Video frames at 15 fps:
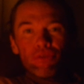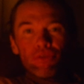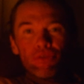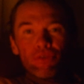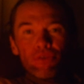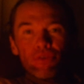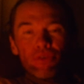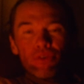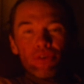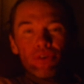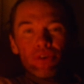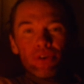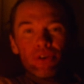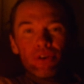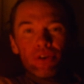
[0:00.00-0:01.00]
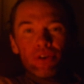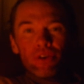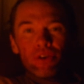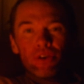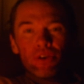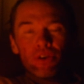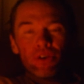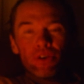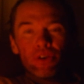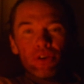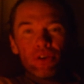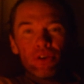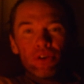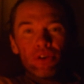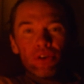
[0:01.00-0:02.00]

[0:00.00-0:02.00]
(no one is talking)